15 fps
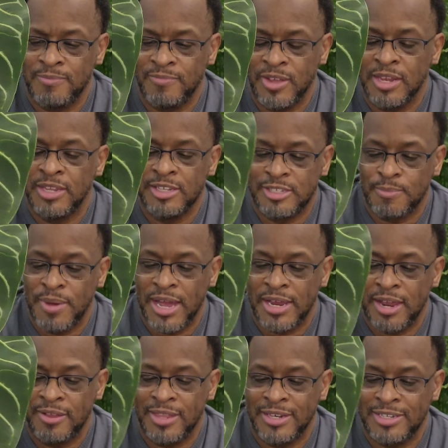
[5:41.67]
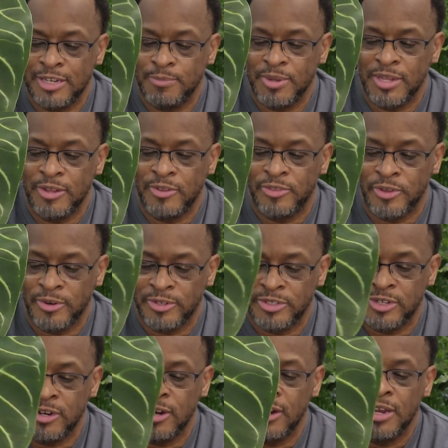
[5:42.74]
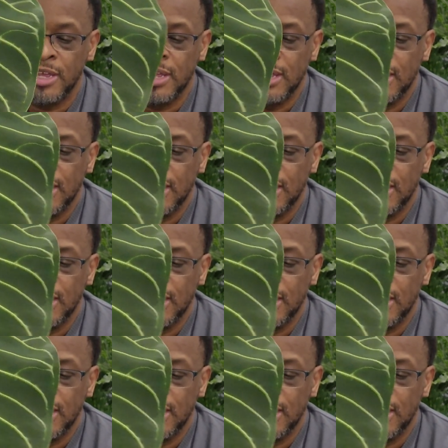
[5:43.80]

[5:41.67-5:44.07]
at least in my care, they tend to be a little thirstier.